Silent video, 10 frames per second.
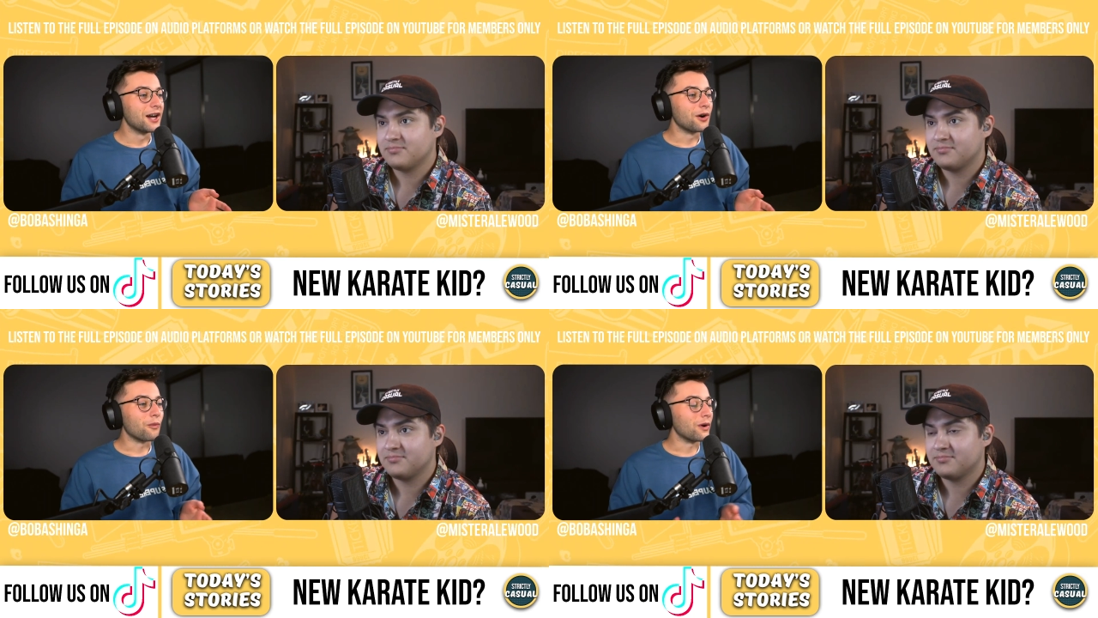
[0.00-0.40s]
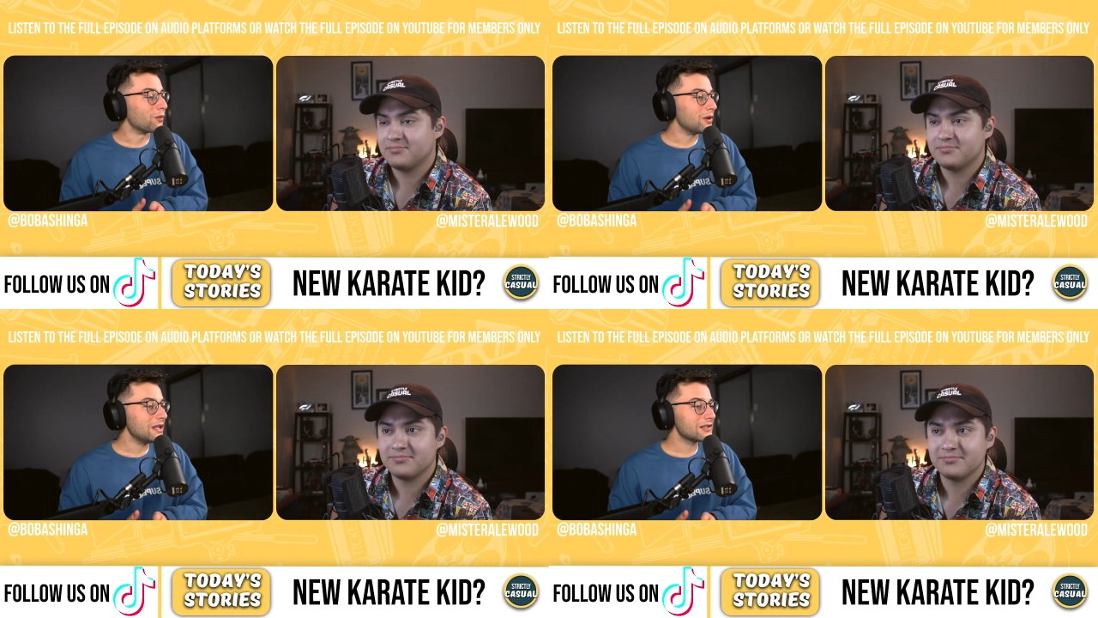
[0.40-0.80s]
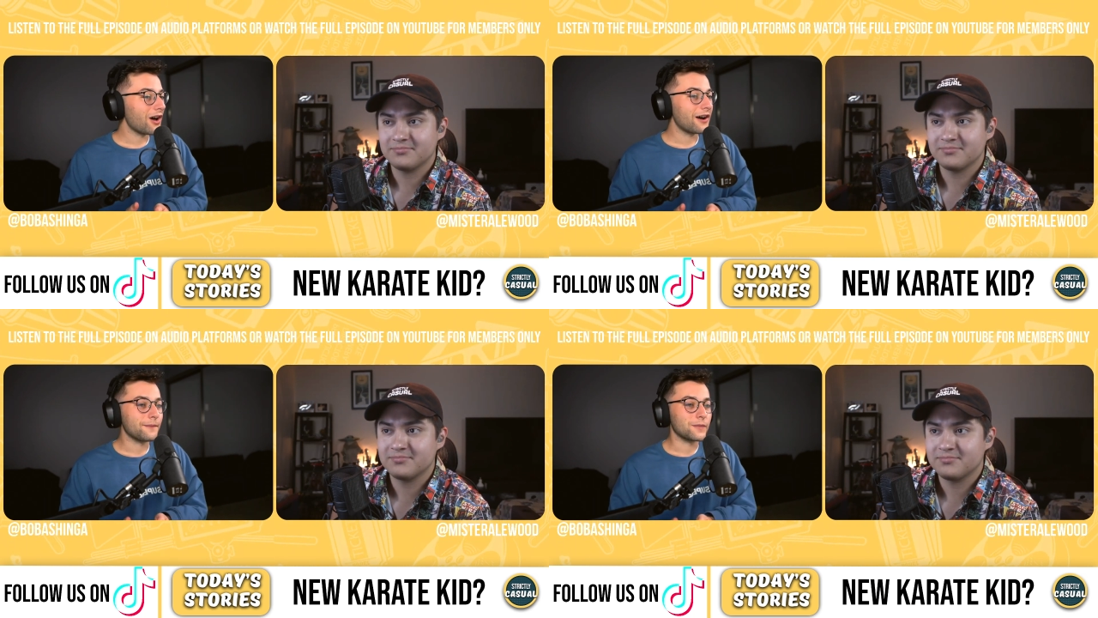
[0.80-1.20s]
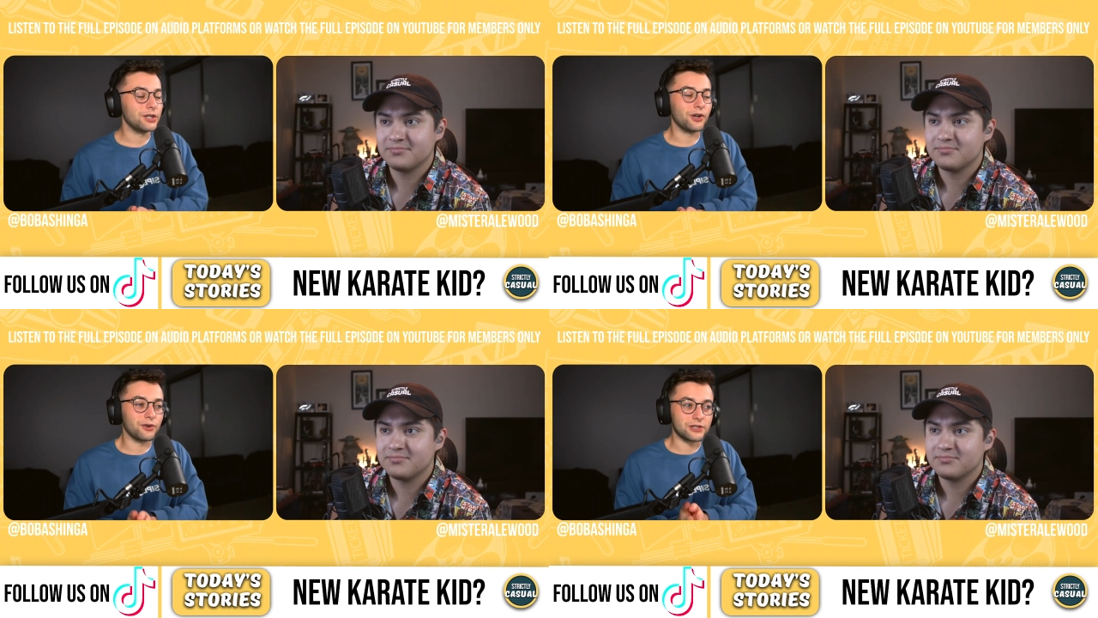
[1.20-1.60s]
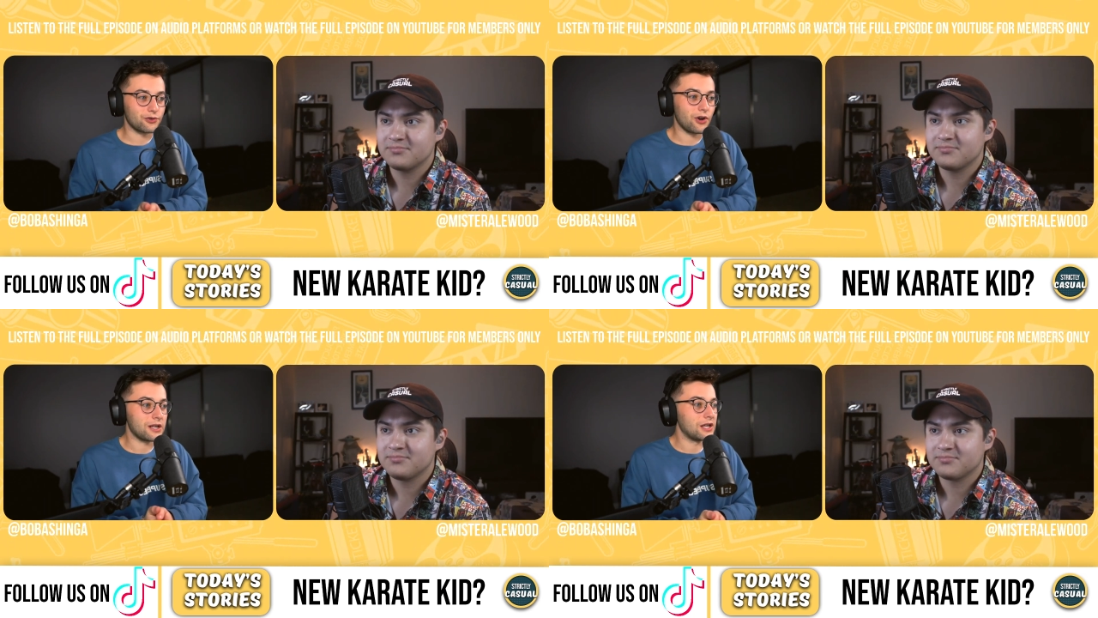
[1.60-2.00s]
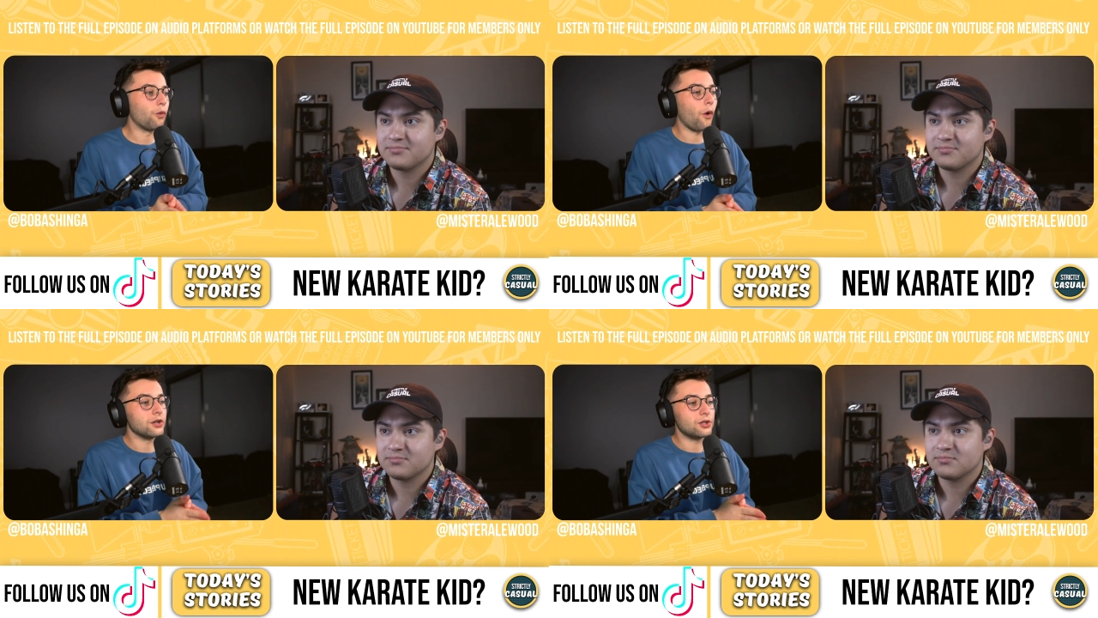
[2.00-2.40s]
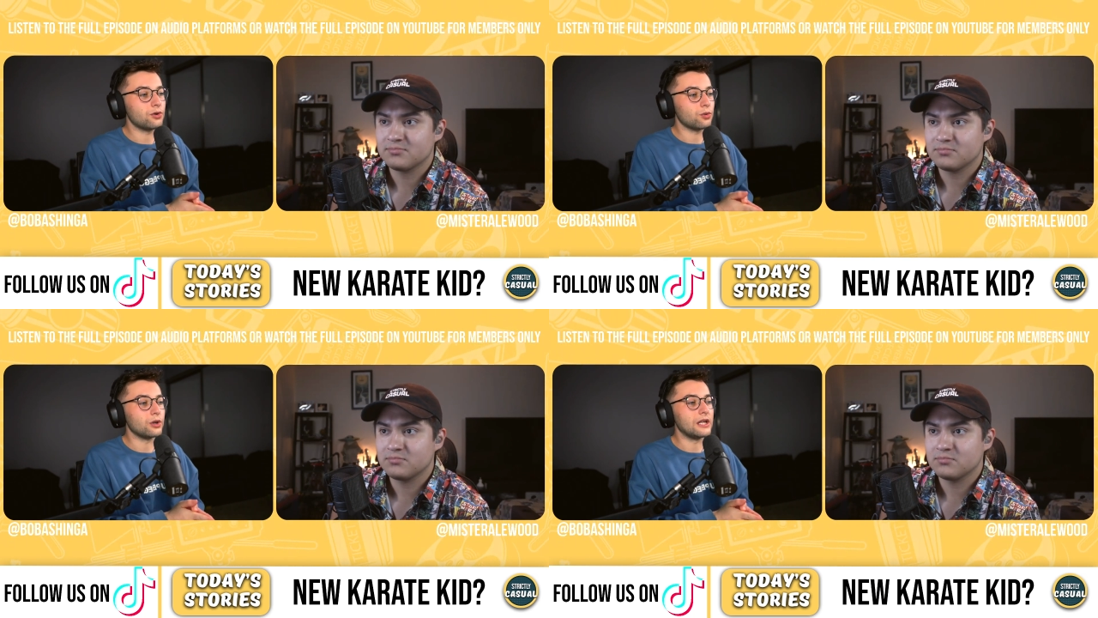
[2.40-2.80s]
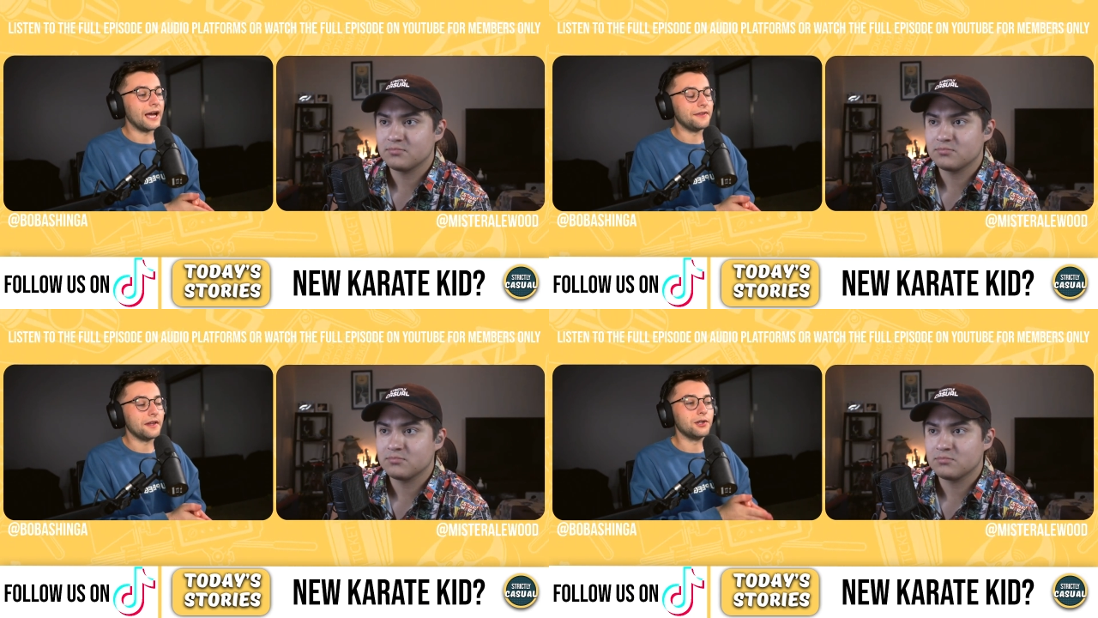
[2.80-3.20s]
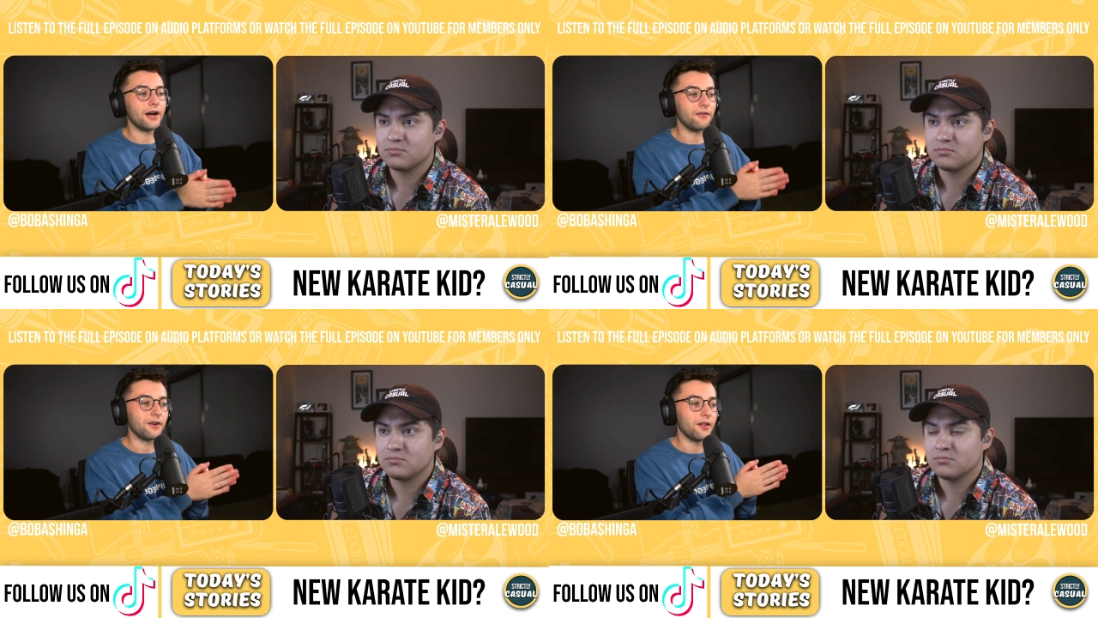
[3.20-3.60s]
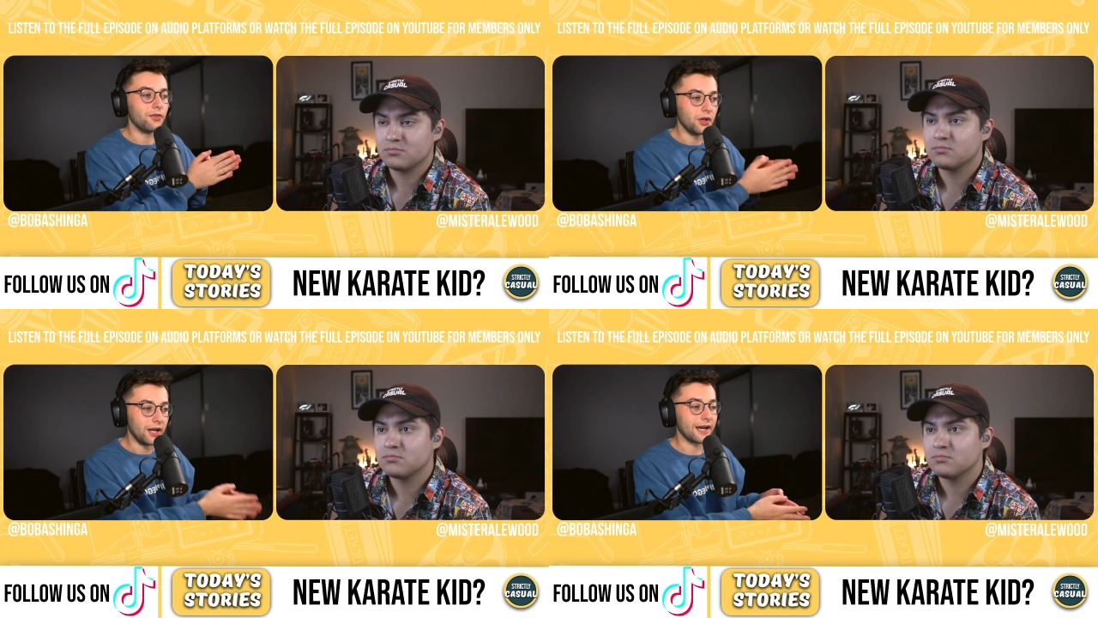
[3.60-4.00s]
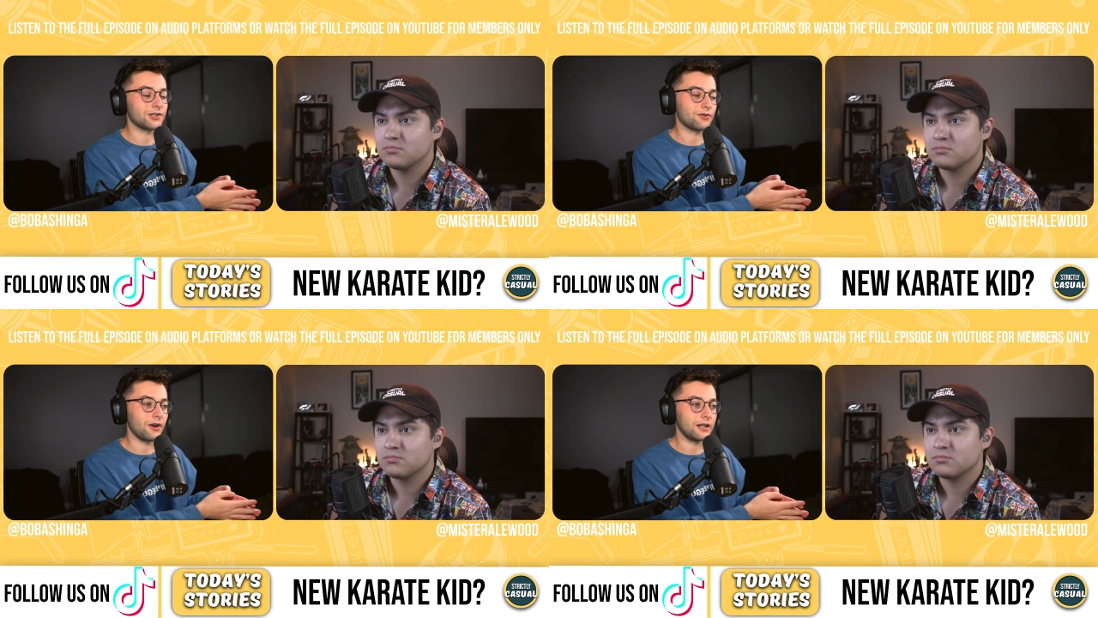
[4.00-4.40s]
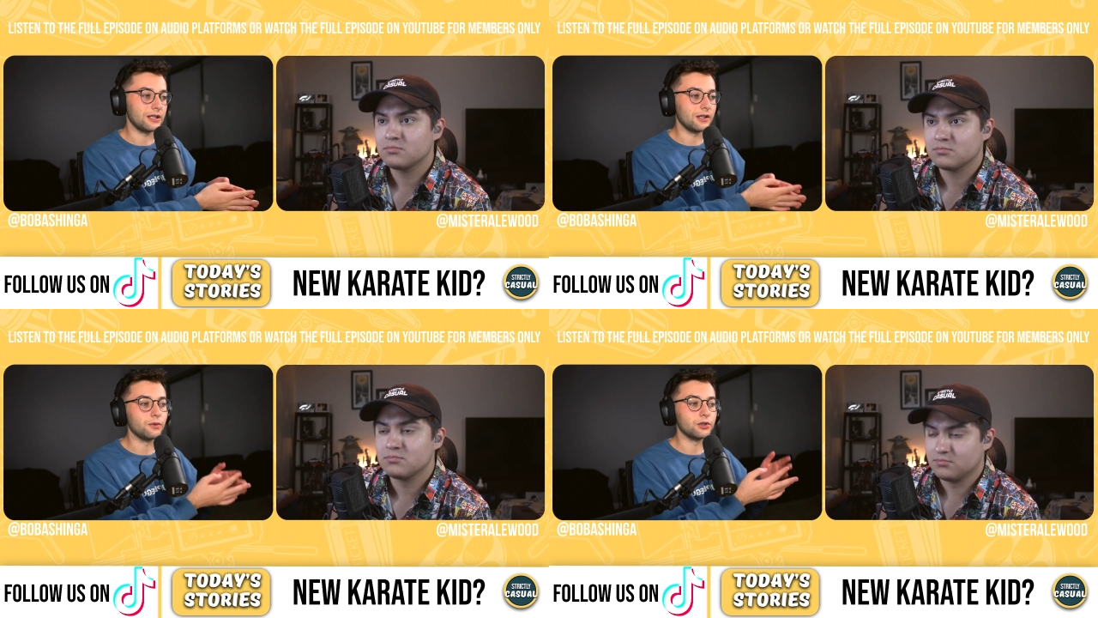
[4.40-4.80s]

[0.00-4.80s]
Speaker 1: When we saw, you know, it's Karate Kid 1, 2, 3, and then you have the next Karate Kid, which